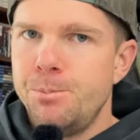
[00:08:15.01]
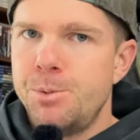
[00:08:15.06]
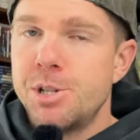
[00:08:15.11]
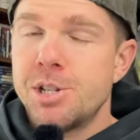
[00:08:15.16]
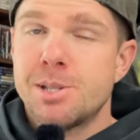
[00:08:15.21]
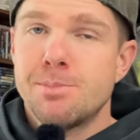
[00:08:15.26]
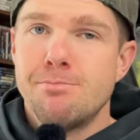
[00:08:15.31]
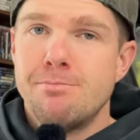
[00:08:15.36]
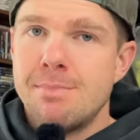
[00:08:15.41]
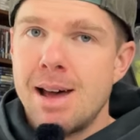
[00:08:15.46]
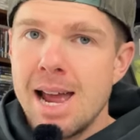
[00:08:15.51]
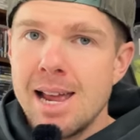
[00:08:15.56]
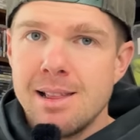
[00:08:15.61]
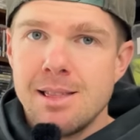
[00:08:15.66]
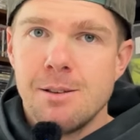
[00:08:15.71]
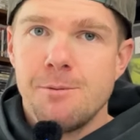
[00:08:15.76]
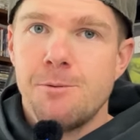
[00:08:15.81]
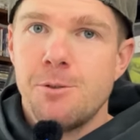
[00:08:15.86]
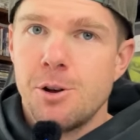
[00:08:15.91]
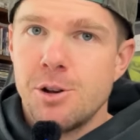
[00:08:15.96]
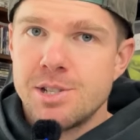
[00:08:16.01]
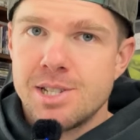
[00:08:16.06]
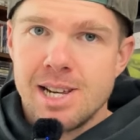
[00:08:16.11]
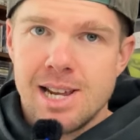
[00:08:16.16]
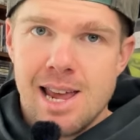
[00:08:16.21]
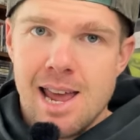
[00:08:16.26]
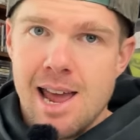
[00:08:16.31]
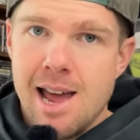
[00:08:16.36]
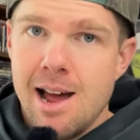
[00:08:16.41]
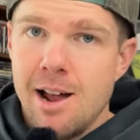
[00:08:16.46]
Just make the first
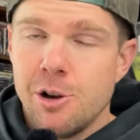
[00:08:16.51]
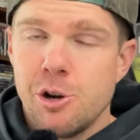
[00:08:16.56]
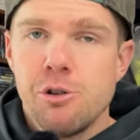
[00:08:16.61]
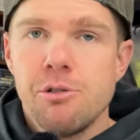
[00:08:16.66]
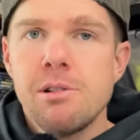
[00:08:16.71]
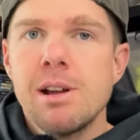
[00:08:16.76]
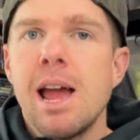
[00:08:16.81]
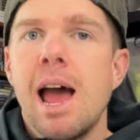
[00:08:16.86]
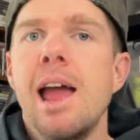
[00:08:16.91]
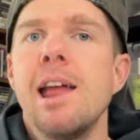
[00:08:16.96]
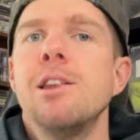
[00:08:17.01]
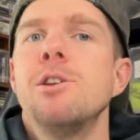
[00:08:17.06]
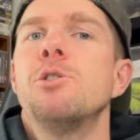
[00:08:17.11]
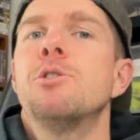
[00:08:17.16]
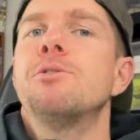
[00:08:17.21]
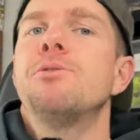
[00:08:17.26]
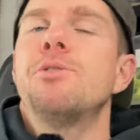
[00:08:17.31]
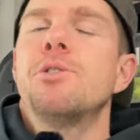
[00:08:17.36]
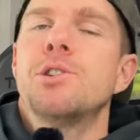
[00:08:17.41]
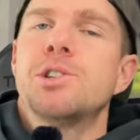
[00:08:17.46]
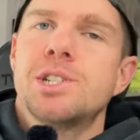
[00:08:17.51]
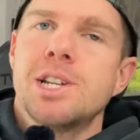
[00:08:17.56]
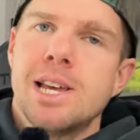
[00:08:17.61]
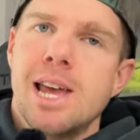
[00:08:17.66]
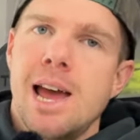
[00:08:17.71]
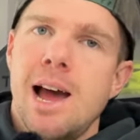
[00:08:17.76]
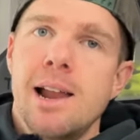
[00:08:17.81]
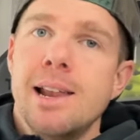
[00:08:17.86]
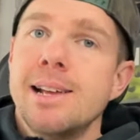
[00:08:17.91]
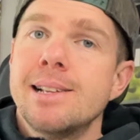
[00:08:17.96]
account. Create your first
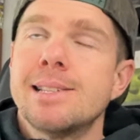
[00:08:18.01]
account.